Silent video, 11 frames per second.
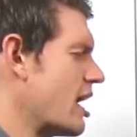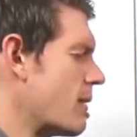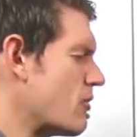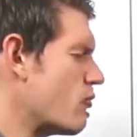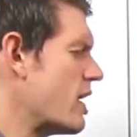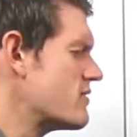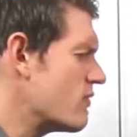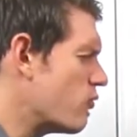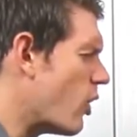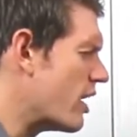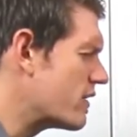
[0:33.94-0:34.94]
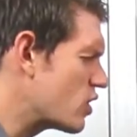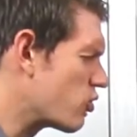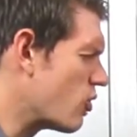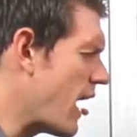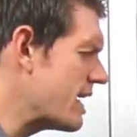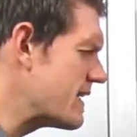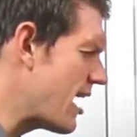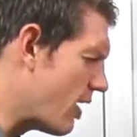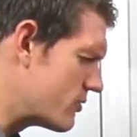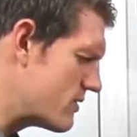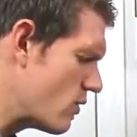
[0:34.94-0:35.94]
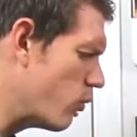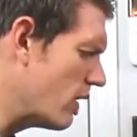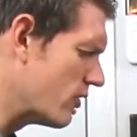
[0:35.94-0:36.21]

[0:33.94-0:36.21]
I am the voice of one crying out in the